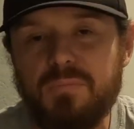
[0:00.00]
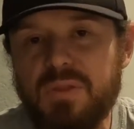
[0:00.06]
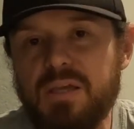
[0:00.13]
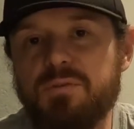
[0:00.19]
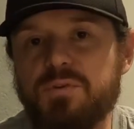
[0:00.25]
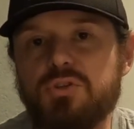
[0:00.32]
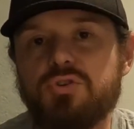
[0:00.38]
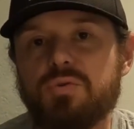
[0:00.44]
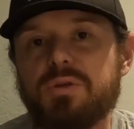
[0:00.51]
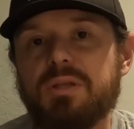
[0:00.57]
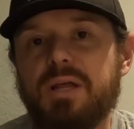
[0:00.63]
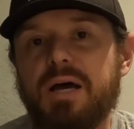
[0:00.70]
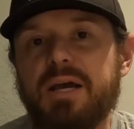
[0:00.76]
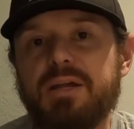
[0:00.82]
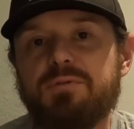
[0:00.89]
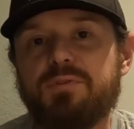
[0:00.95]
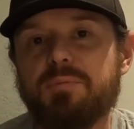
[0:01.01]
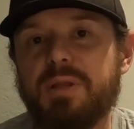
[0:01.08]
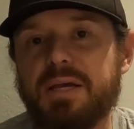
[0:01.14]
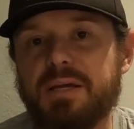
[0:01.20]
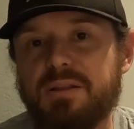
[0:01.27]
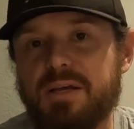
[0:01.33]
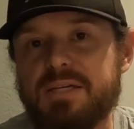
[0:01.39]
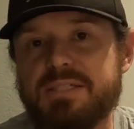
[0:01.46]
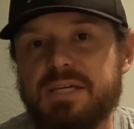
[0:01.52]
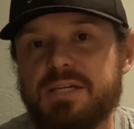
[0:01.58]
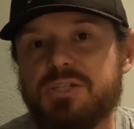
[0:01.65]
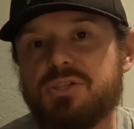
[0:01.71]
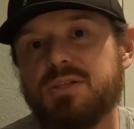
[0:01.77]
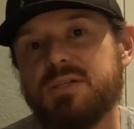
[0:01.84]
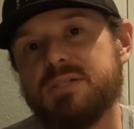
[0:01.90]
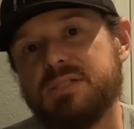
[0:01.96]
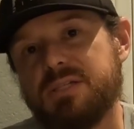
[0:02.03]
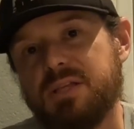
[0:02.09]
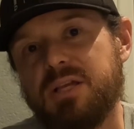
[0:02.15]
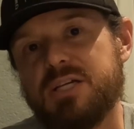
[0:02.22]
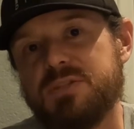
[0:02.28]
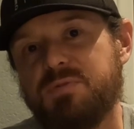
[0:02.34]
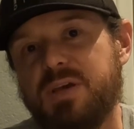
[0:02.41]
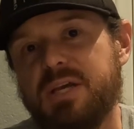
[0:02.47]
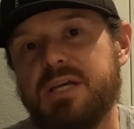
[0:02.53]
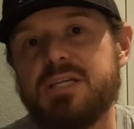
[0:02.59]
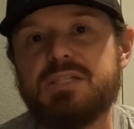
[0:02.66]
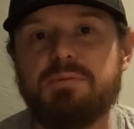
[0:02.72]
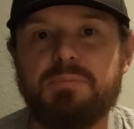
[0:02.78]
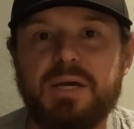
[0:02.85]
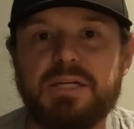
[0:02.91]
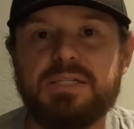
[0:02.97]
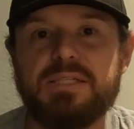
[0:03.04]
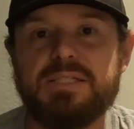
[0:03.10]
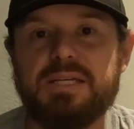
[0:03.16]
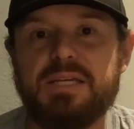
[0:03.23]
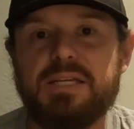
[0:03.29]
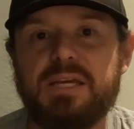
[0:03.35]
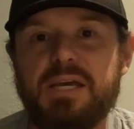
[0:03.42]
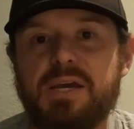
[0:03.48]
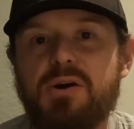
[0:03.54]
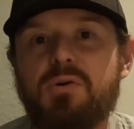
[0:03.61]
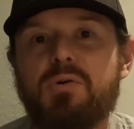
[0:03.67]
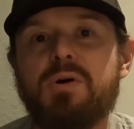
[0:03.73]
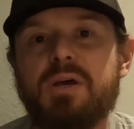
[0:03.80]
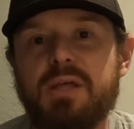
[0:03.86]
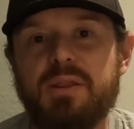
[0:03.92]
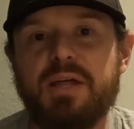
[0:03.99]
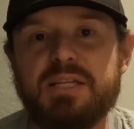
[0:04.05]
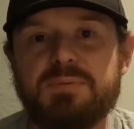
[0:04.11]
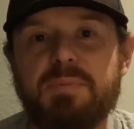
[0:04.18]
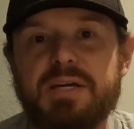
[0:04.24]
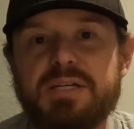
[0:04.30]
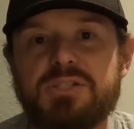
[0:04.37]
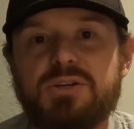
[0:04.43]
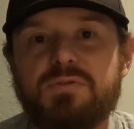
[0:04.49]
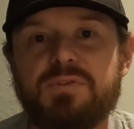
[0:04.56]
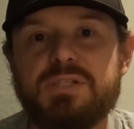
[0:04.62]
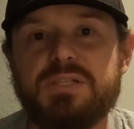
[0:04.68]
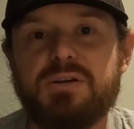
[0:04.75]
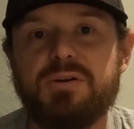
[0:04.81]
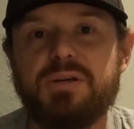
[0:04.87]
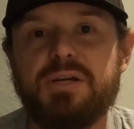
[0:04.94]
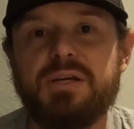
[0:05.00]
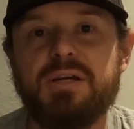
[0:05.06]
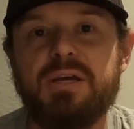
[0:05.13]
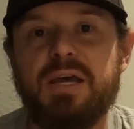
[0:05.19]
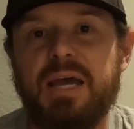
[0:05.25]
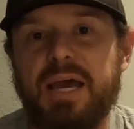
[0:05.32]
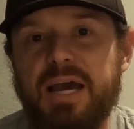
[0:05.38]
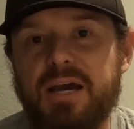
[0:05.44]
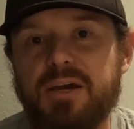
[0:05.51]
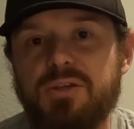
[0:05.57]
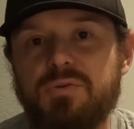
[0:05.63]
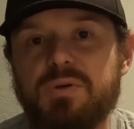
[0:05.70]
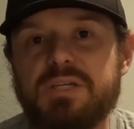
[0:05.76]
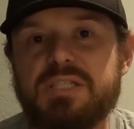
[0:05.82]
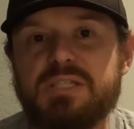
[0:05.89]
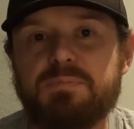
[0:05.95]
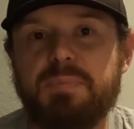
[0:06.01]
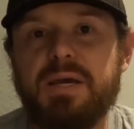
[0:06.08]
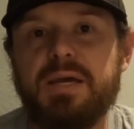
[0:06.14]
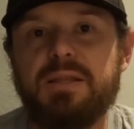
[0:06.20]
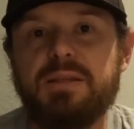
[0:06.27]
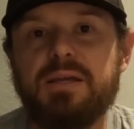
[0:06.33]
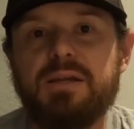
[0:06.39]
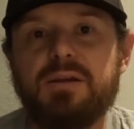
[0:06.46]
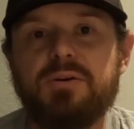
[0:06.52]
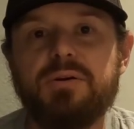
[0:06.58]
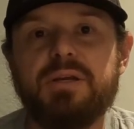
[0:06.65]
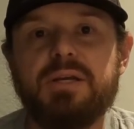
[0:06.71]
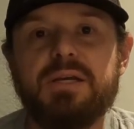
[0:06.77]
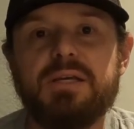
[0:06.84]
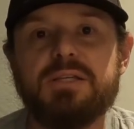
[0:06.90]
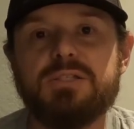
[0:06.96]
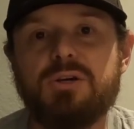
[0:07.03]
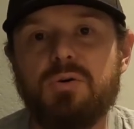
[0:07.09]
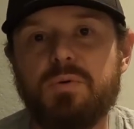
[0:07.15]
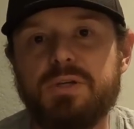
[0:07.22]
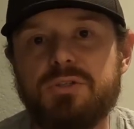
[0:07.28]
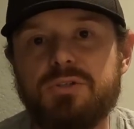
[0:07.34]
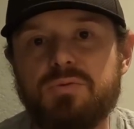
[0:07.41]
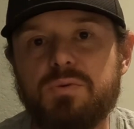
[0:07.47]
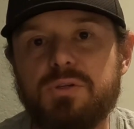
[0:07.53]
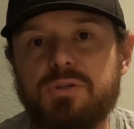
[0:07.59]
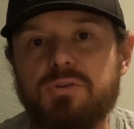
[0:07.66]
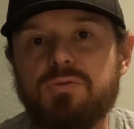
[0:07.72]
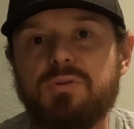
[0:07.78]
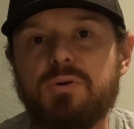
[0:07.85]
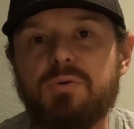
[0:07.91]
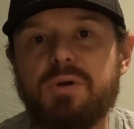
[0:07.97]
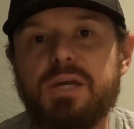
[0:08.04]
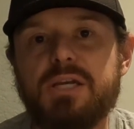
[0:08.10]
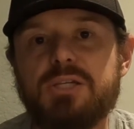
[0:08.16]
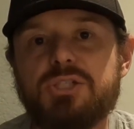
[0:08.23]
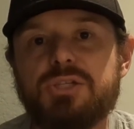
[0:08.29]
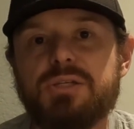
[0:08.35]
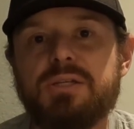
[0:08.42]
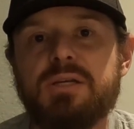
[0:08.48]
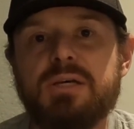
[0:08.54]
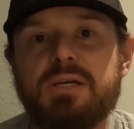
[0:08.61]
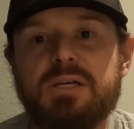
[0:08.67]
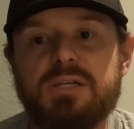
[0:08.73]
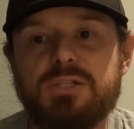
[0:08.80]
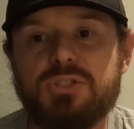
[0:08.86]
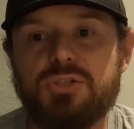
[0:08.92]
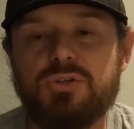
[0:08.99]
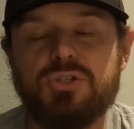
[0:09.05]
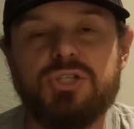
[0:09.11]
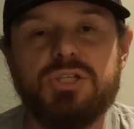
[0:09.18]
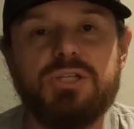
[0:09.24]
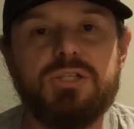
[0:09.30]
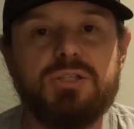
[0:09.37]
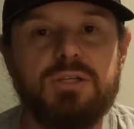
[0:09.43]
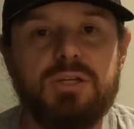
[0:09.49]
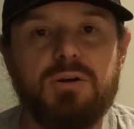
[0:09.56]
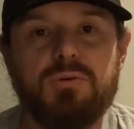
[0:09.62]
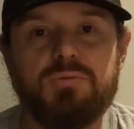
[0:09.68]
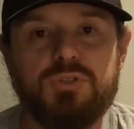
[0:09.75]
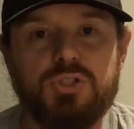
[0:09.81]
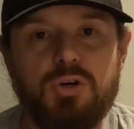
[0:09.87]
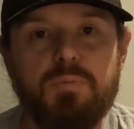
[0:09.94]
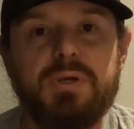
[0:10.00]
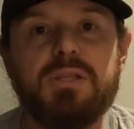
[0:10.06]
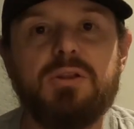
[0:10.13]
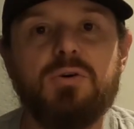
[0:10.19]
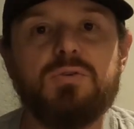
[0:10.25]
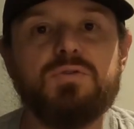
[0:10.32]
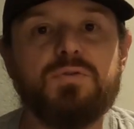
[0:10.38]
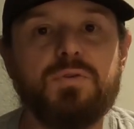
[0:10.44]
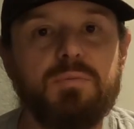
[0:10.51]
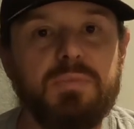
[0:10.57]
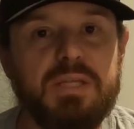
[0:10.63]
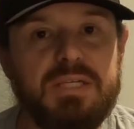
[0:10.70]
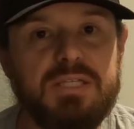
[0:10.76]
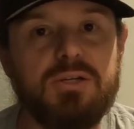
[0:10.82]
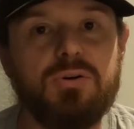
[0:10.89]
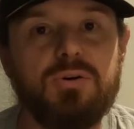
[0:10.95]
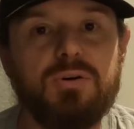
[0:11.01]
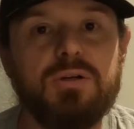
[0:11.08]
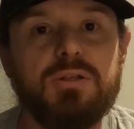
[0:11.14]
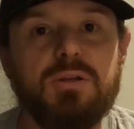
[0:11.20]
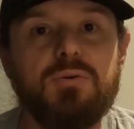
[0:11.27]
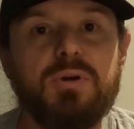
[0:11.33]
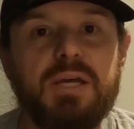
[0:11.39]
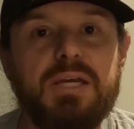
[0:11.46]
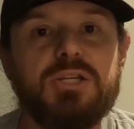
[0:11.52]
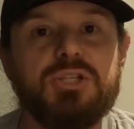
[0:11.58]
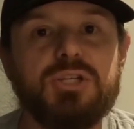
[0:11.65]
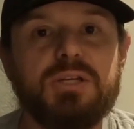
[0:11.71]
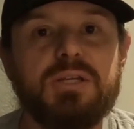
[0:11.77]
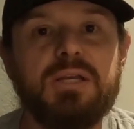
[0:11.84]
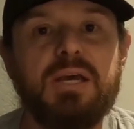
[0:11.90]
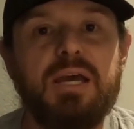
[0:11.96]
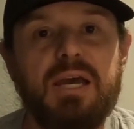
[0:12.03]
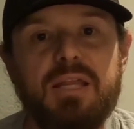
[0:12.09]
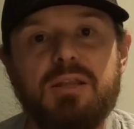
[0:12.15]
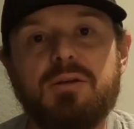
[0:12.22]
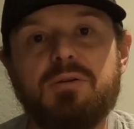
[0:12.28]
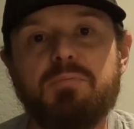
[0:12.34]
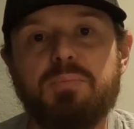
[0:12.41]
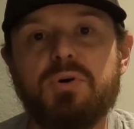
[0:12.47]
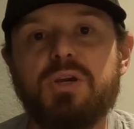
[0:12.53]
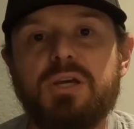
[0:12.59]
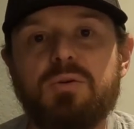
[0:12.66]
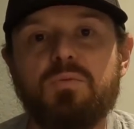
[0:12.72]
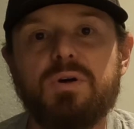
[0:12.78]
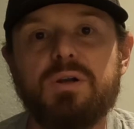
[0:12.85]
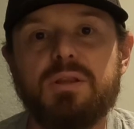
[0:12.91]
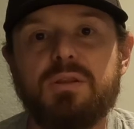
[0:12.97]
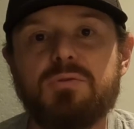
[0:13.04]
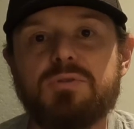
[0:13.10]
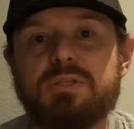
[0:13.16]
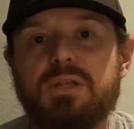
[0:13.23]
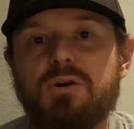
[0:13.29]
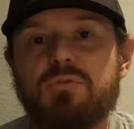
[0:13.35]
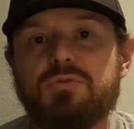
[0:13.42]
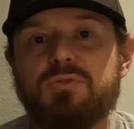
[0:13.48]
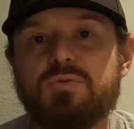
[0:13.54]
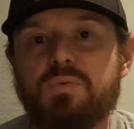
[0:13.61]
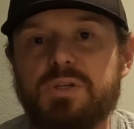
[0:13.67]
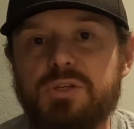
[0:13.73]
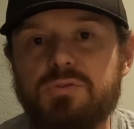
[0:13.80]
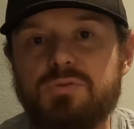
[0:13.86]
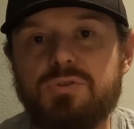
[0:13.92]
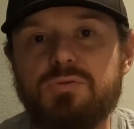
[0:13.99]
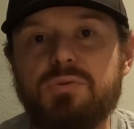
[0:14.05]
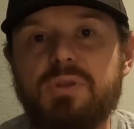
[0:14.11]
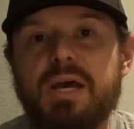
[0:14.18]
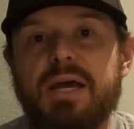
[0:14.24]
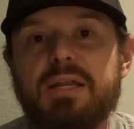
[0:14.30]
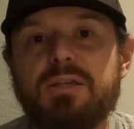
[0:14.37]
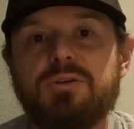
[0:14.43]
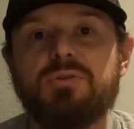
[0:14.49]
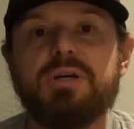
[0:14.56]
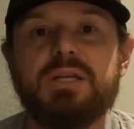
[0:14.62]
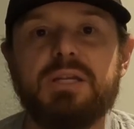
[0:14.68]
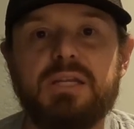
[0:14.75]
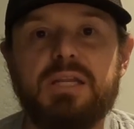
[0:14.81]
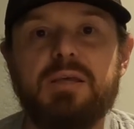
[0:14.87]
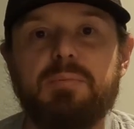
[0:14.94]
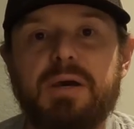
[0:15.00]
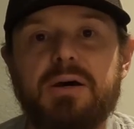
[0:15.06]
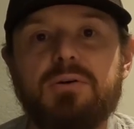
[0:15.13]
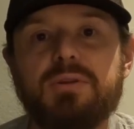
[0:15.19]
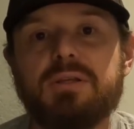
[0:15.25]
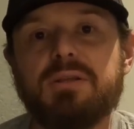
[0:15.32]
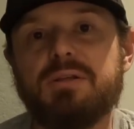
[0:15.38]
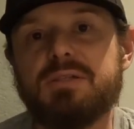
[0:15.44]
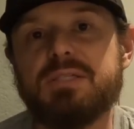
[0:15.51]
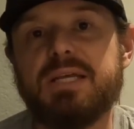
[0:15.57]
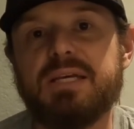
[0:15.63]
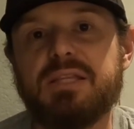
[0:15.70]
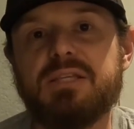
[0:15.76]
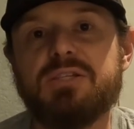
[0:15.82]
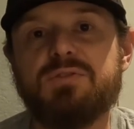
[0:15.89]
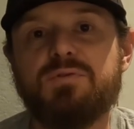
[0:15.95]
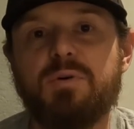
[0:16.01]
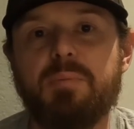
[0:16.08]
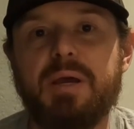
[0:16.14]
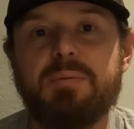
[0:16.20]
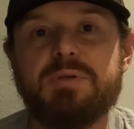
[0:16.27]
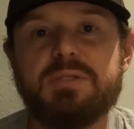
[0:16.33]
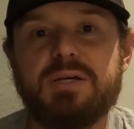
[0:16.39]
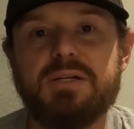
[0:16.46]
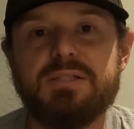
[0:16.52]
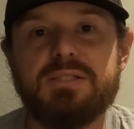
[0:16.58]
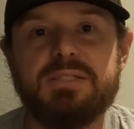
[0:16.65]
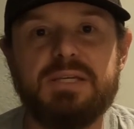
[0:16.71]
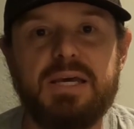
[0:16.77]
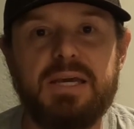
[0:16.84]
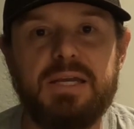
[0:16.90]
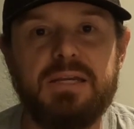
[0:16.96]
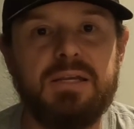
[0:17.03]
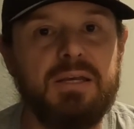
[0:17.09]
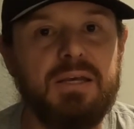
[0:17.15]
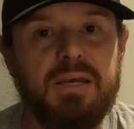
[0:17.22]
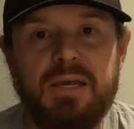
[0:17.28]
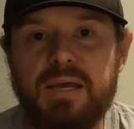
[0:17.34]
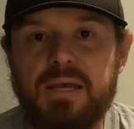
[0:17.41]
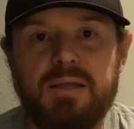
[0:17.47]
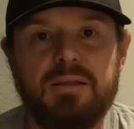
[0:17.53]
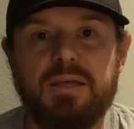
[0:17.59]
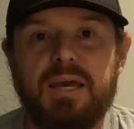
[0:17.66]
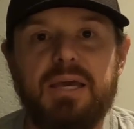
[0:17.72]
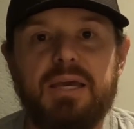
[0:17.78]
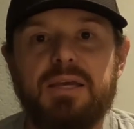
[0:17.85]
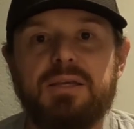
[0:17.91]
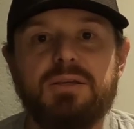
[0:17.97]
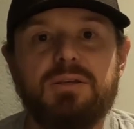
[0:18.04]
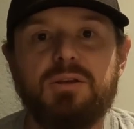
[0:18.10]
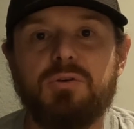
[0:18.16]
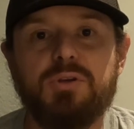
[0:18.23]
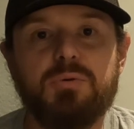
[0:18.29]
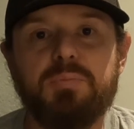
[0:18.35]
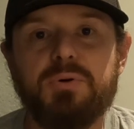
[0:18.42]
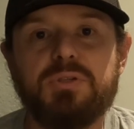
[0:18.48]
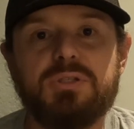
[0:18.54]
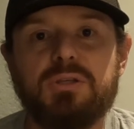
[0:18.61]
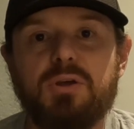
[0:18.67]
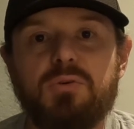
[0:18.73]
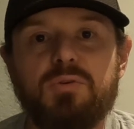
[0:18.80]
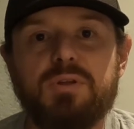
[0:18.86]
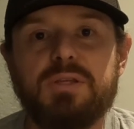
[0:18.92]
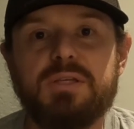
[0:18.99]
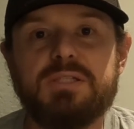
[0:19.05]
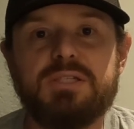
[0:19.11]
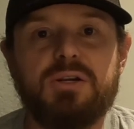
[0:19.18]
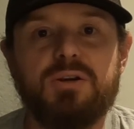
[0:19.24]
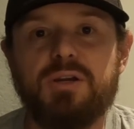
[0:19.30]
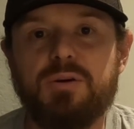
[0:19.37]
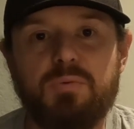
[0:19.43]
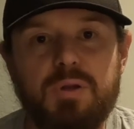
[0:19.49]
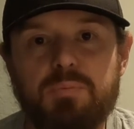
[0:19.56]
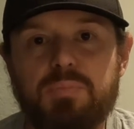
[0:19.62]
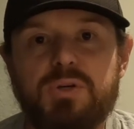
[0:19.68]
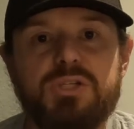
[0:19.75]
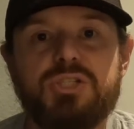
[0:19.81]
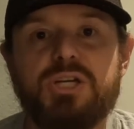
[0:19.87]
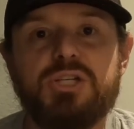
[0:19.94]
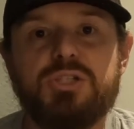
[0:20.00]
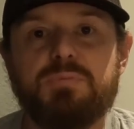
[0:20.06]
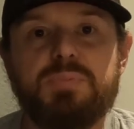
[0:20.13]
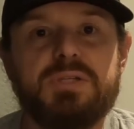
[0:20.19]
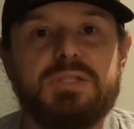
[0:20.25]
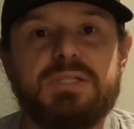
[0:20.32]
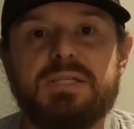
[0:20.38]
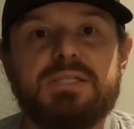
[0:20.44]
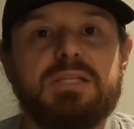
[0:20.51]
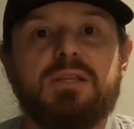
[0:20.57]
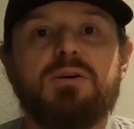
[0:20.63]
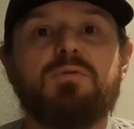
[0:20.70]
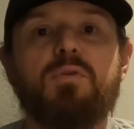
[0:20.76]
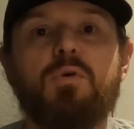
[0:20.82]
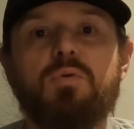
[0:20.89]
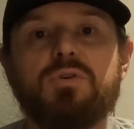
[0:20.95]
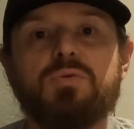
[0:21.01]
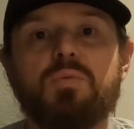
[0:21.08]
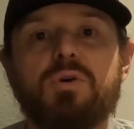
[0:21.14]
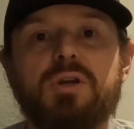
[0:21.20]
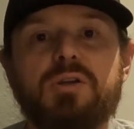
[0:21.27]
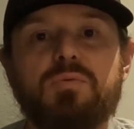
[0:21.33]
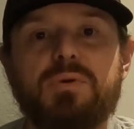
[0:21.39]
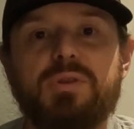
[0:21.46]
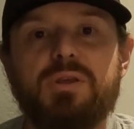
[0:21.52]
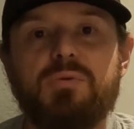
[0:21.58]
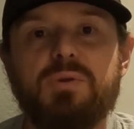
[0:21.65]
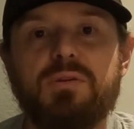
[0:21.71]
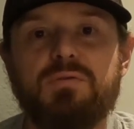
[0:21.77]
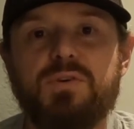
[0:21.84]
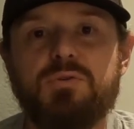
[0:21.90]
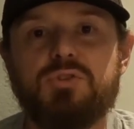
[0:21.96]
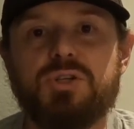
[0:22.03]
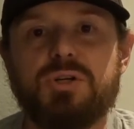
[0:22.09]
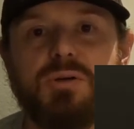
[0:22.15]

If you drew a line from like Los Angeles to Las Vegas and back to San Diego, that's my service area. How you expand that area is going to a new location, searching, show me loads from this current location, and then booking one of those loads. When you do that, you'll get an email that looks like this from Amazon saying, hey, you booked a load in this area. We appreciate your business and look forward to working with you in the future.